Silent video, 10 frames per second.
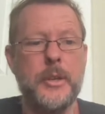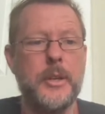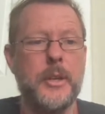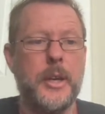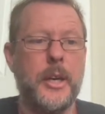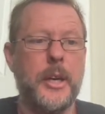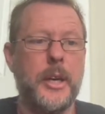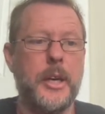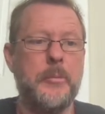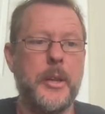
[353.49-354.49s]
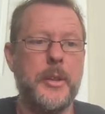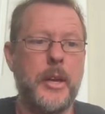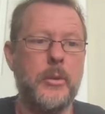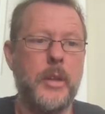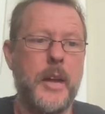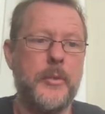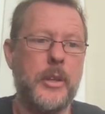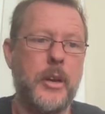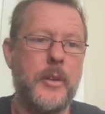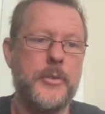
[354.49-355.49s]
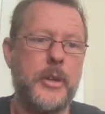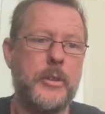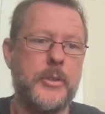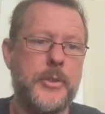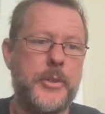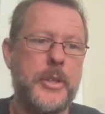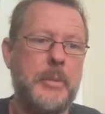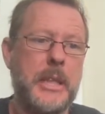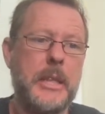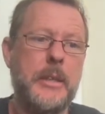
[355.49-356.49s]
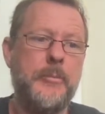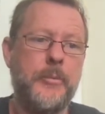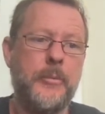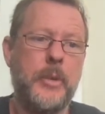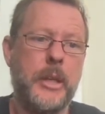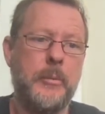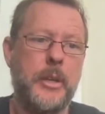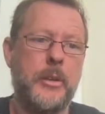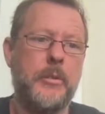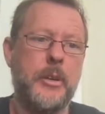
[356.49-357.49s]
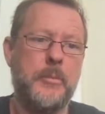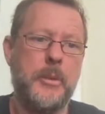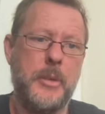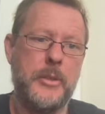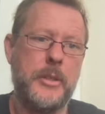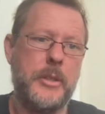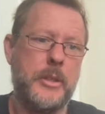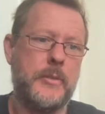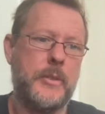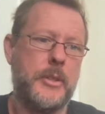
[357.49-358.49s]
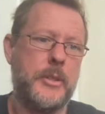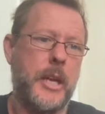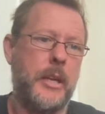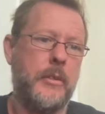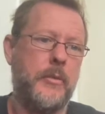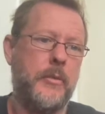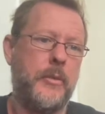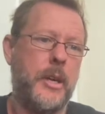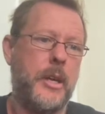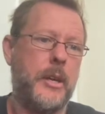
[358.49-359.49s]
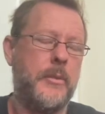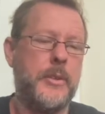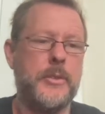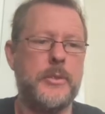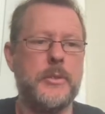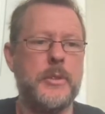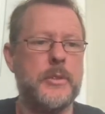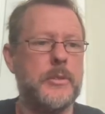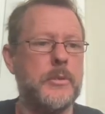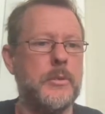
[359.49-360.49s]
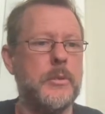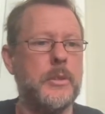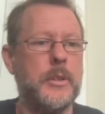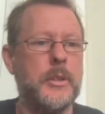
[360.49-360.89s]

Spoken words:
and they all have a life cycle similar, well, then we can group them into this for the sake of this talk.